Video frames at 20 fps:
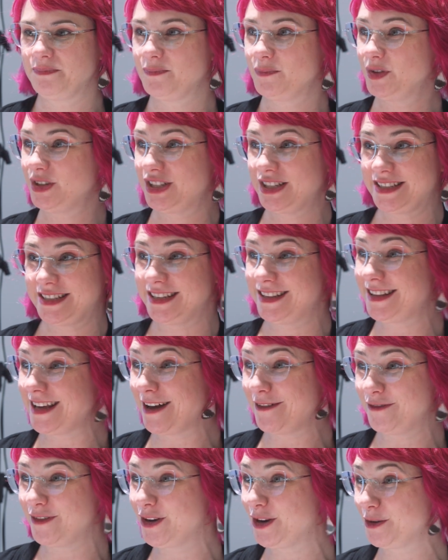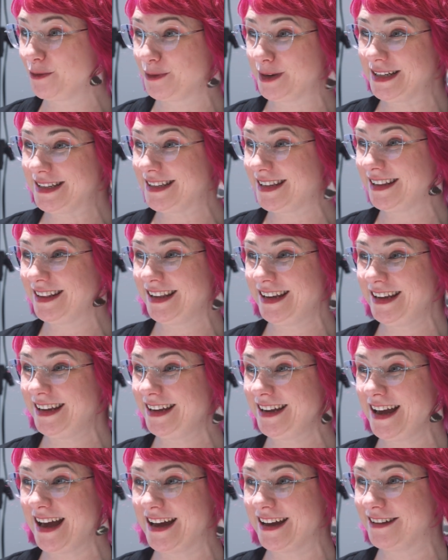We just did that very recently.
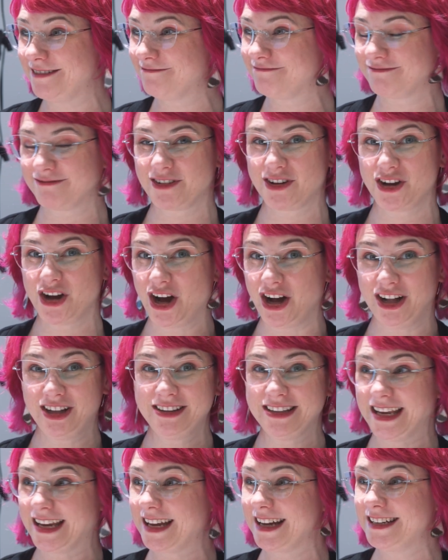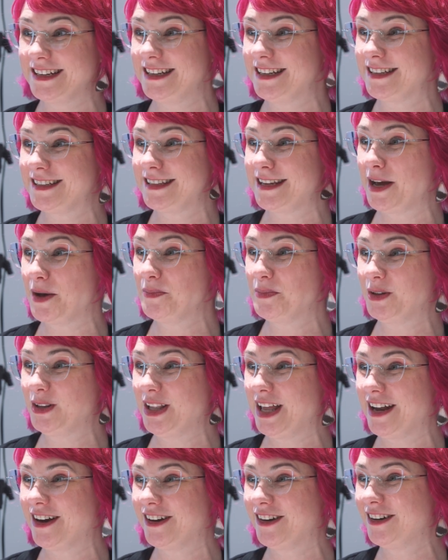I called, like, I need a sample
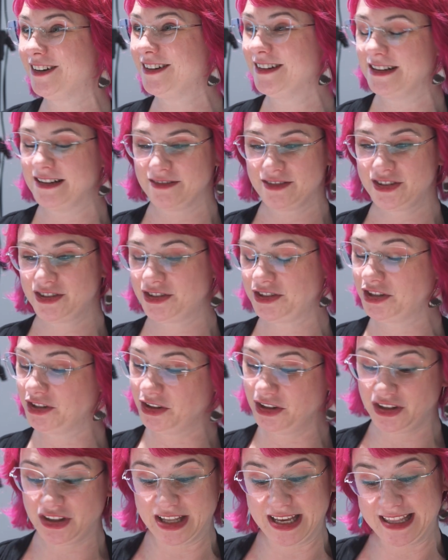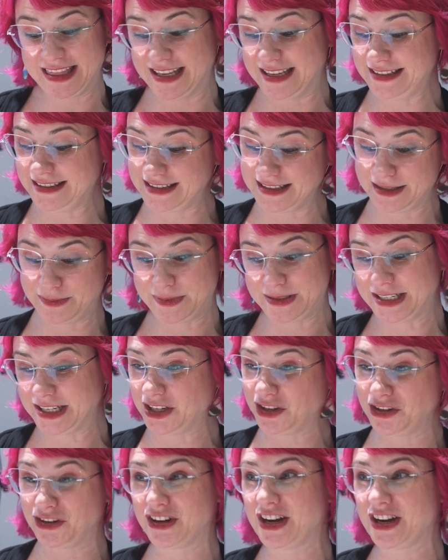letter to look like this particular